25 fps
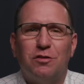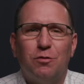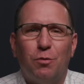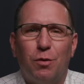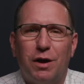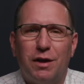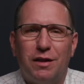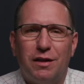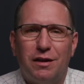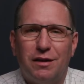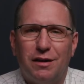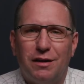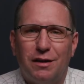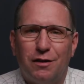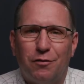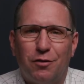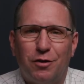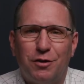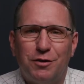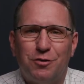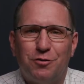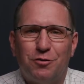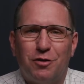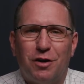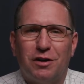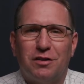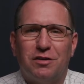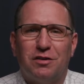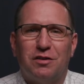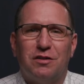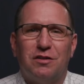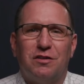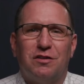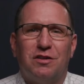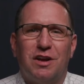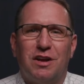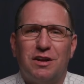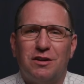the way they deliver
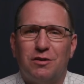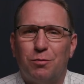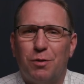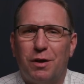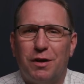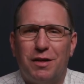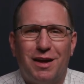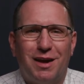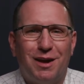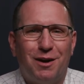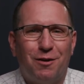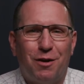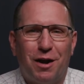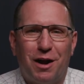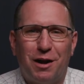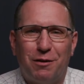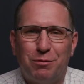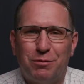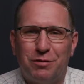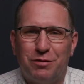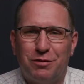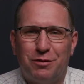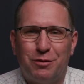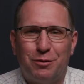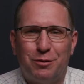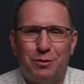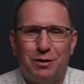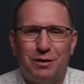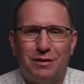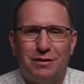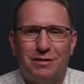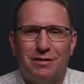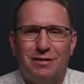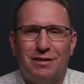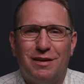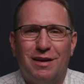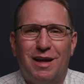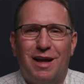instruction, change the way they interact with
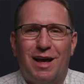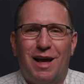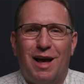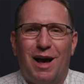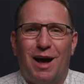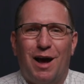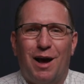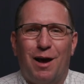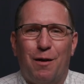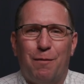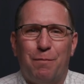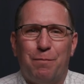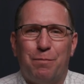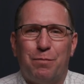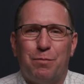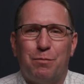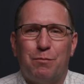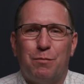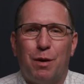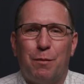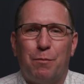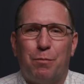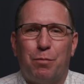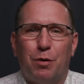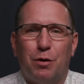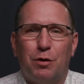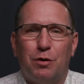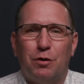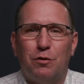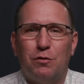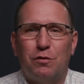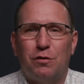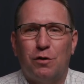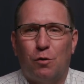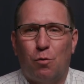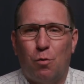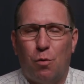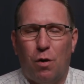students, um, but
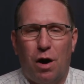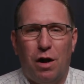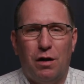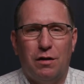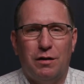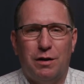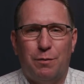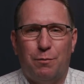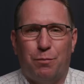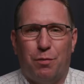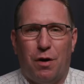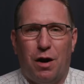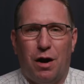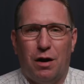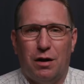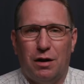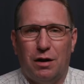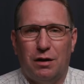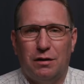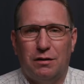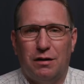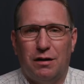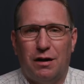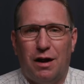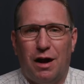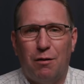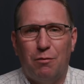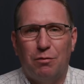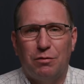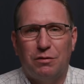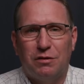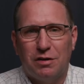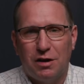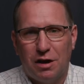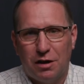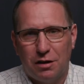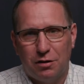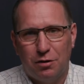produce a quality product. And I will
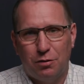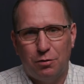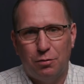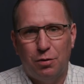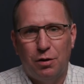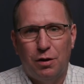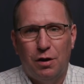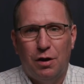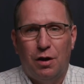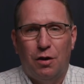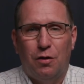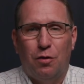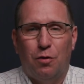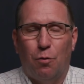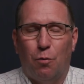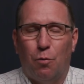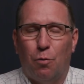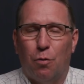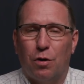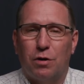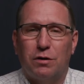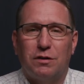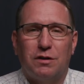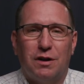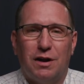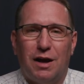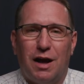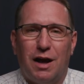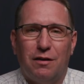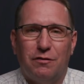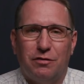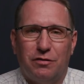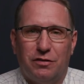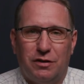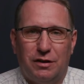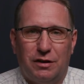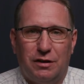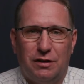tell you, the work that I've
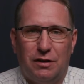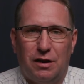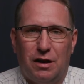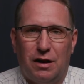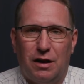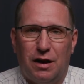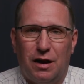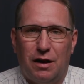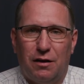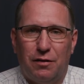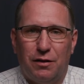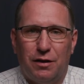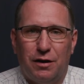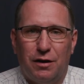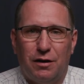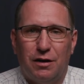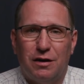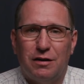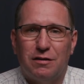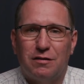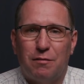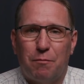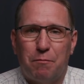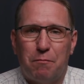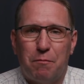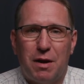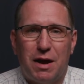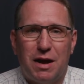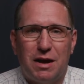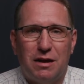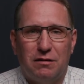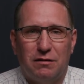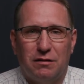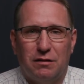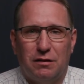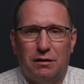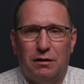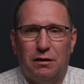seen done out there is
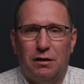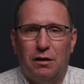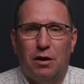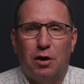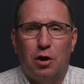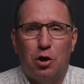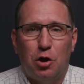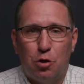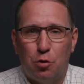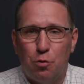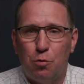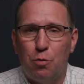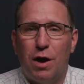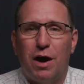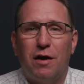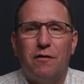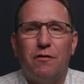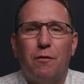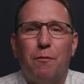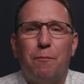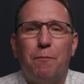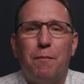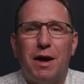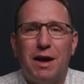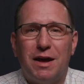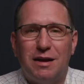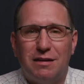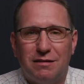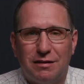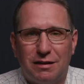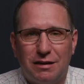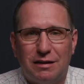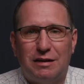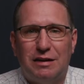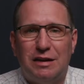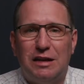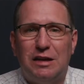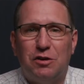amazing. You have
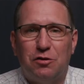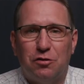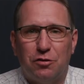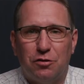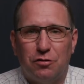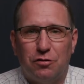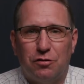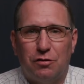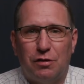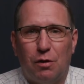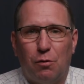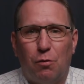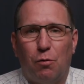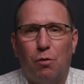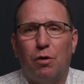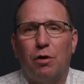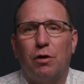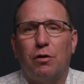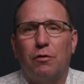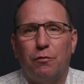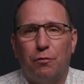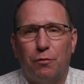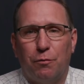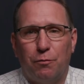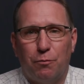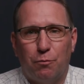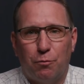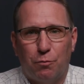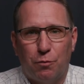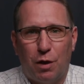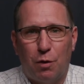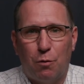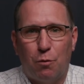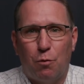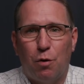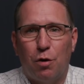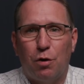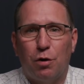amazing teachers that work
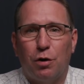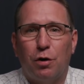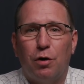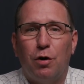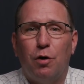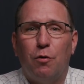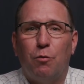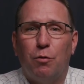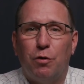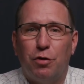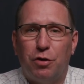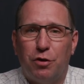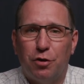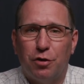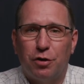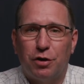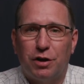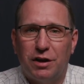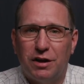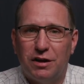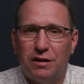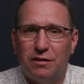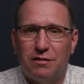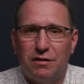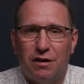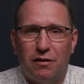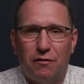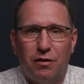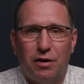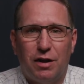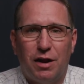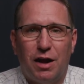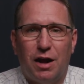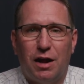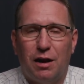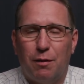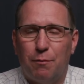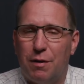that work with your kids every
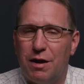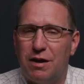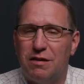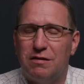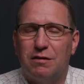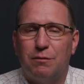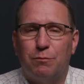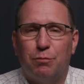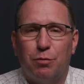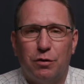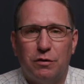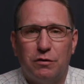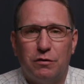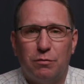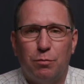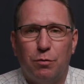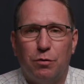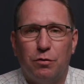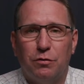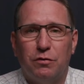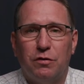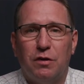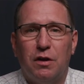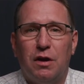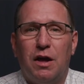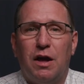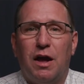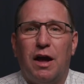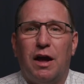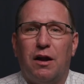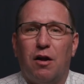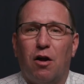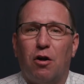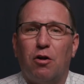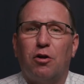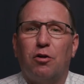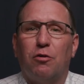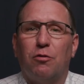day, and amazing principals. And
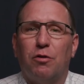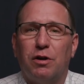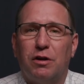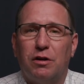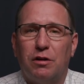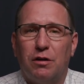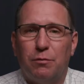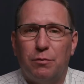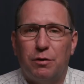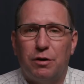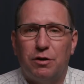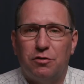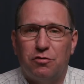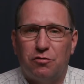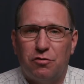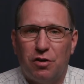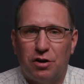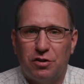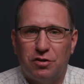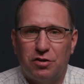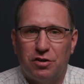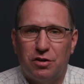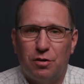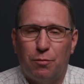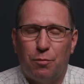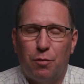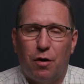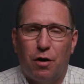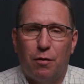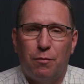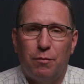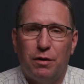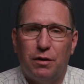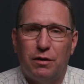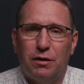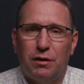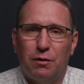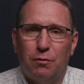our curriculum and instruction
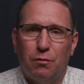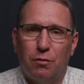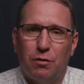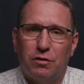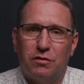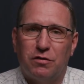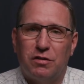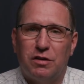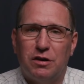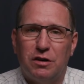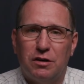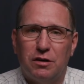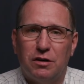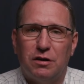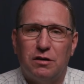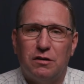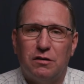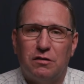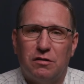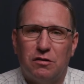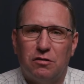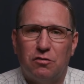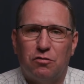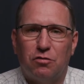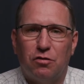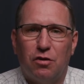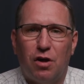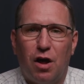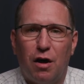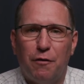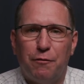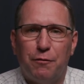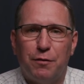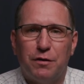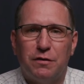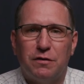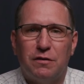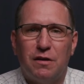department that works here in the central
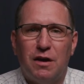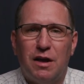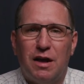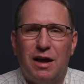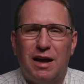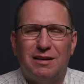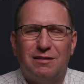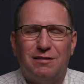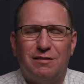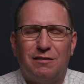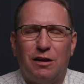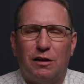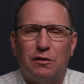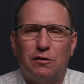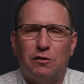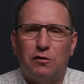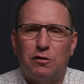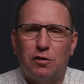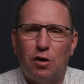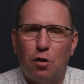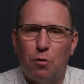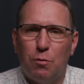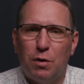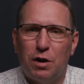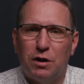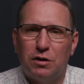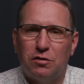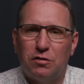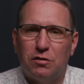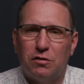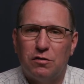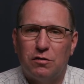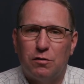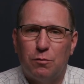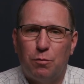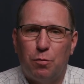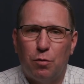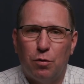office has done so much to
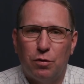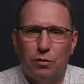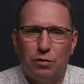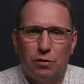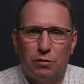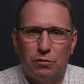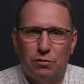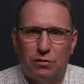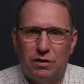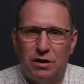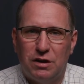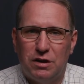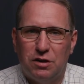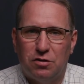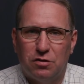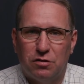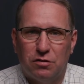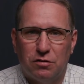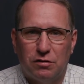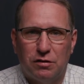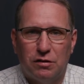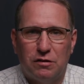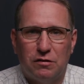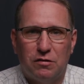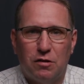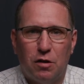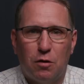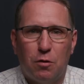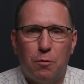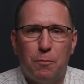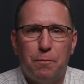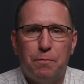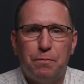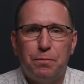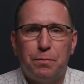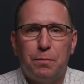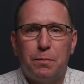support those teachers. And so,